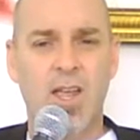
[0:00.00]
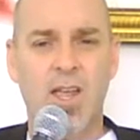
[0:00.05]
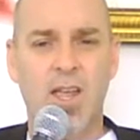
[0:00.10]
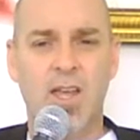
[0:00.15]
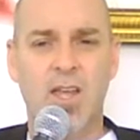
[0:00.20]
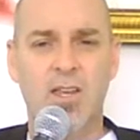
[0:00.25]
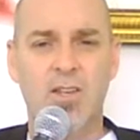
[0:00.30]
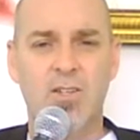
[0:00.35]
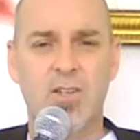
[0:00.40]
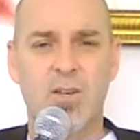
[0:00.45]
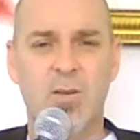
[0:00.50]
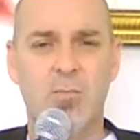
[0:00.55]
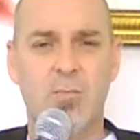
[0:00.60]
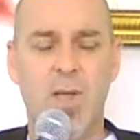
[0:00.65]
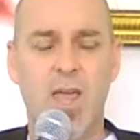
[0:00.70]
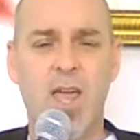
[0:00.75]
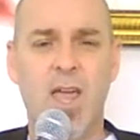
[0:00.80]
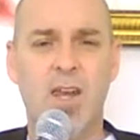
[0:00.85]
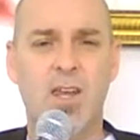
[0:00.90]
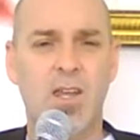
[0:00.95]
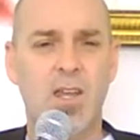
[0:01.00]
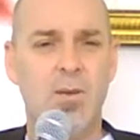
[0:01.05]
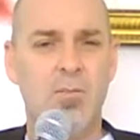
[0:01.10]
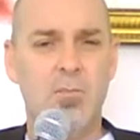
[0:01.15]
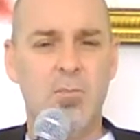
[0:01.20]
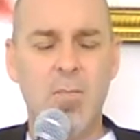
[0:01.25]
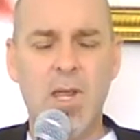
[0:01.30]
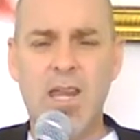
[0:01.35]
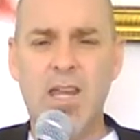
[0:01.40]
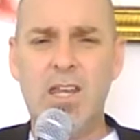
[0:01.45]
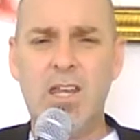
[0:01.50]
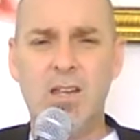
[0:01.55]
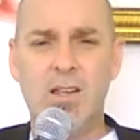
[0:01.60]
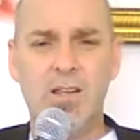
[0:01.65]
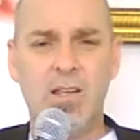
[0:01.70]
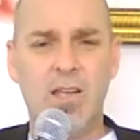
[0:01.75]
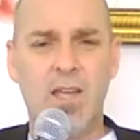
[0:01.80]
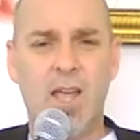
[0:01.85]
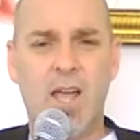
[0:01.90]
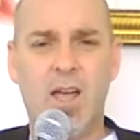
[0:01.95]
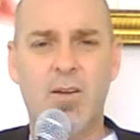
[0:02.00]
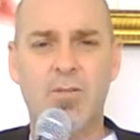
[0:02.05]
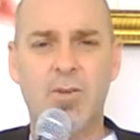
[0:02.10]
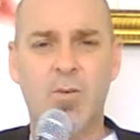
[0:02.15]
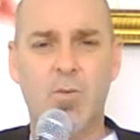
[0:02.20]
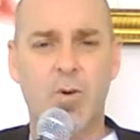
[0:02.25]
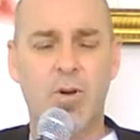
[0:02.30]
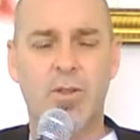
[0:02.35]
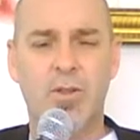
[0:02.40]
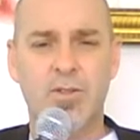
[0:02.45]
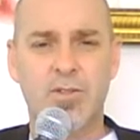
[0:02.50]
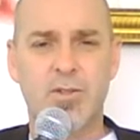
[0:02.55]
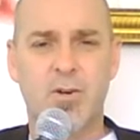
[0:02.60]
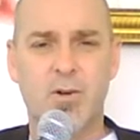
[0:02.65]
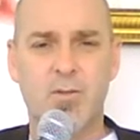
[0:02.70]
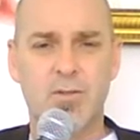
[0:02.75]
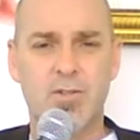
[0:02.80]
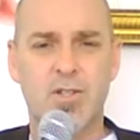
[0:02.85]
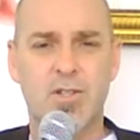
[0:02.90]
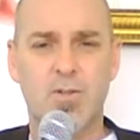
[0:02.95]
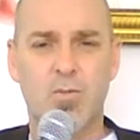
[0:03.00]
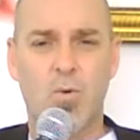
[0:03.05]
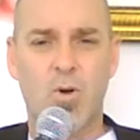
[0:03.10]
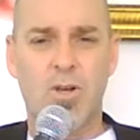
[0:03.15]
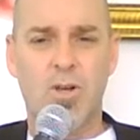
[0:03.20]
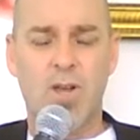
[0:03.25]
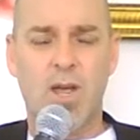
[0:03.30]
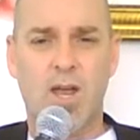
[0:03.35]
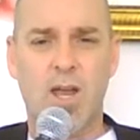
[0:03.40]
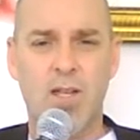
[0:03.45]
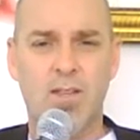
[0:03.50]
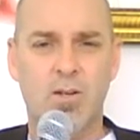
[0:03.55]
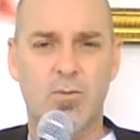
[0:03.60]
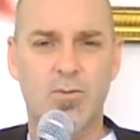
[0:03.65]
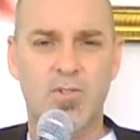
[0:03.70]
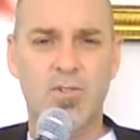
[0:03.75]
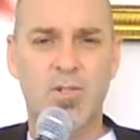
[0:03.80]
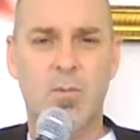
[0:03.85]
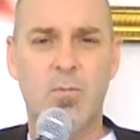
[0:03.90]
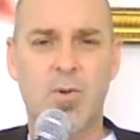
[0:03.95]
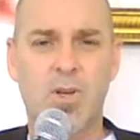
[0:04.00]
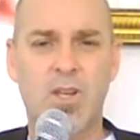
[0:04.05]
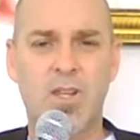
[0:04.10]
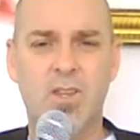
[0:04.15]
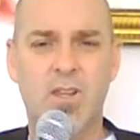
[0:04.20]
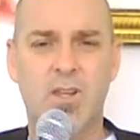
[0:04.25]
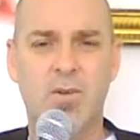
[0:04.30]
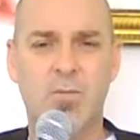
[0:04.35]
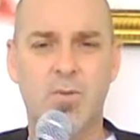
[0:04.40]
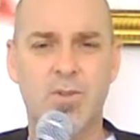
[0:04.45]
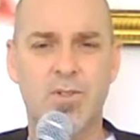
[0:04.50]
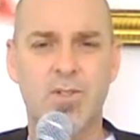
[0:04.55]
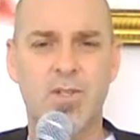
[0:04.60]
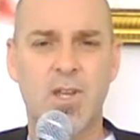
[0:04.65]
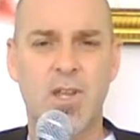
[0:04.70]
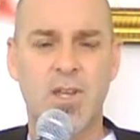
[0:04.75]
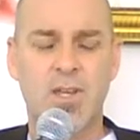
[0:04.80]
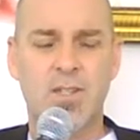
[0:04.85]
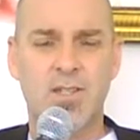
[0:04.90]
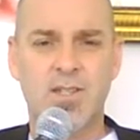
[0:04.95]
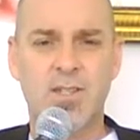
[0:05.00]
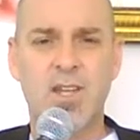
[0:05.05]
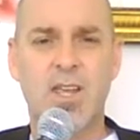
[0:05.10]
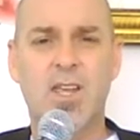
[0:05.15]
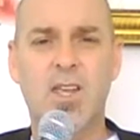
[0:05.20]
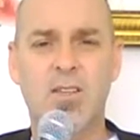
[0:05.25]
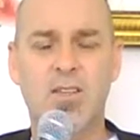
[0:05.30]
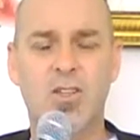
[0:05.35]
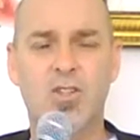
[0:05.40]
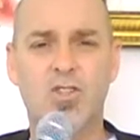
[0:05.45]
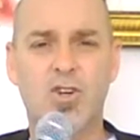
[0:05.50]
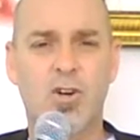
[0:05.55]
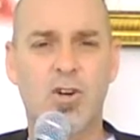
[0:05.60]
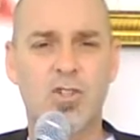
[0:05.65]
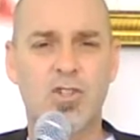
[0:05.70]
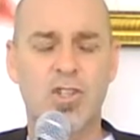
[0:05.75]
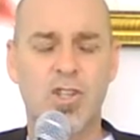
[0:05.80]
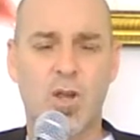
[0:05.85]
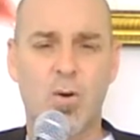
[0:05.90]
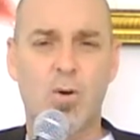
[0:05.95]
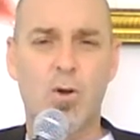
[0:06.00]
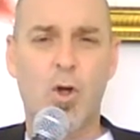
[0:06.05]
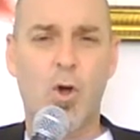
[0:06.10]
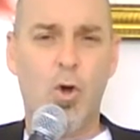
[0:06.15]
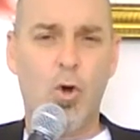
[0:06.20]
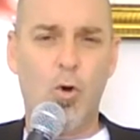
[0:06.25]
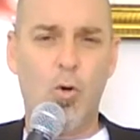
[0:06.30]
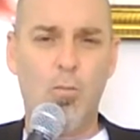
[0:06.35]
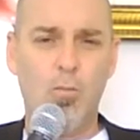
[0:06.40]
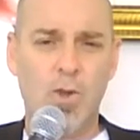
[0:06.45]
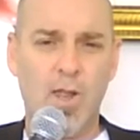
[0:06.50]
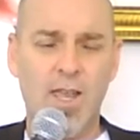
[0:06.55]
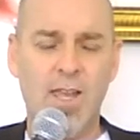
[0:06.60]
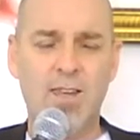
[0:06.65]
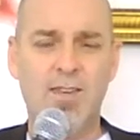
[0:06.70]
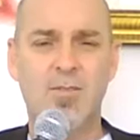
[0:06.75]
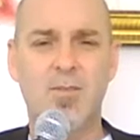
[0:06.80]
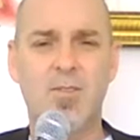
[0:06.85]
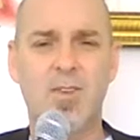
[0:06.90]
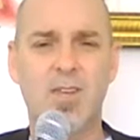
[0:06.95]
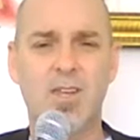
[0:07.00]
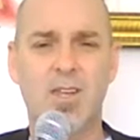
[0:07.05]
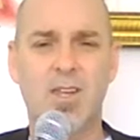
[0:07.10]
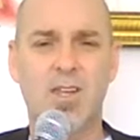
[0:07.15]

And man, immediately after one of the services one night, there was somebody that was sick in the church and they were at home, laid